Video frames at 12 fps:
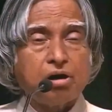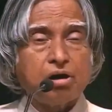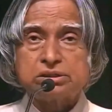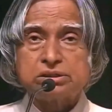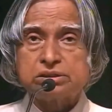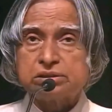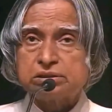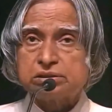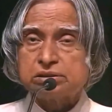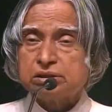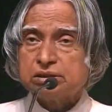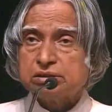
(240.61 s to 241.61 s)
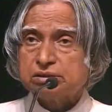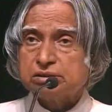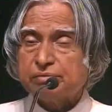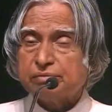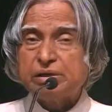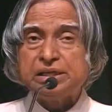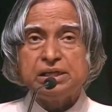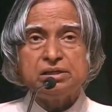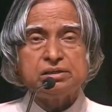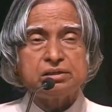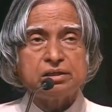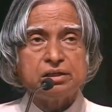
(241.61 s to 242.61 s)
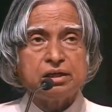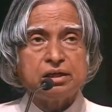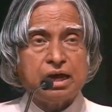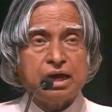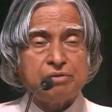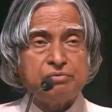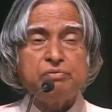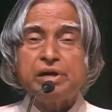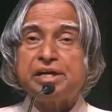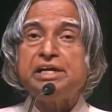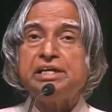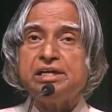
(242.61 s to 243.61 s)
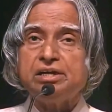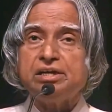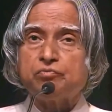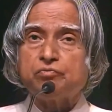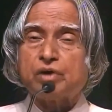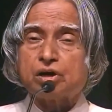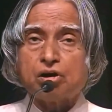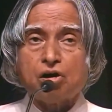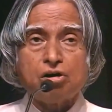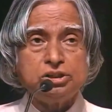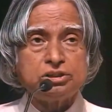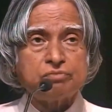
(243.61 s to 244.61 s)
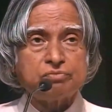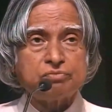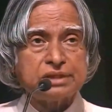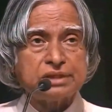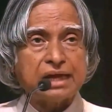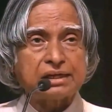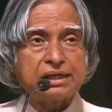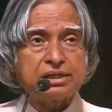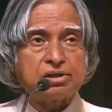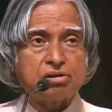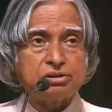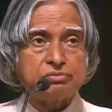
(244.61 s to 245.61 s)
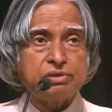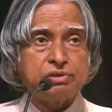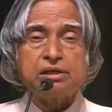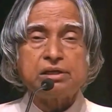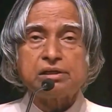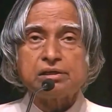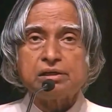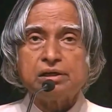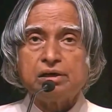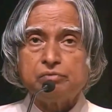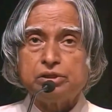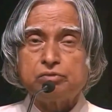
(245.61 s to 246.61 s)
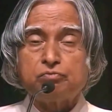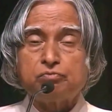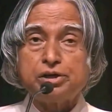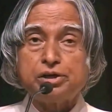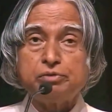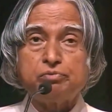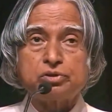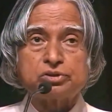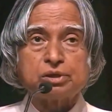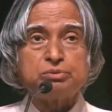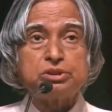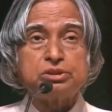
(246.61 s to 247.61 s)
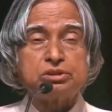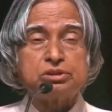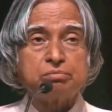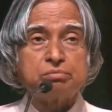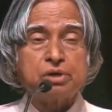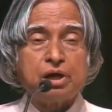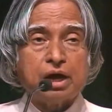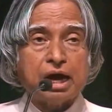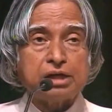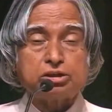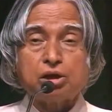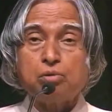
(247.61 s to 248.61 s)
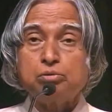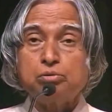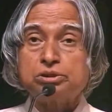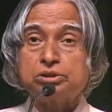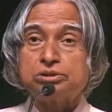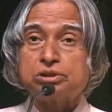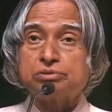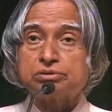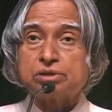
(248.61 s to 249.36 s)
August 17th, we were ready for launch of a satellite launch vehicle with 44 subsystem and thousands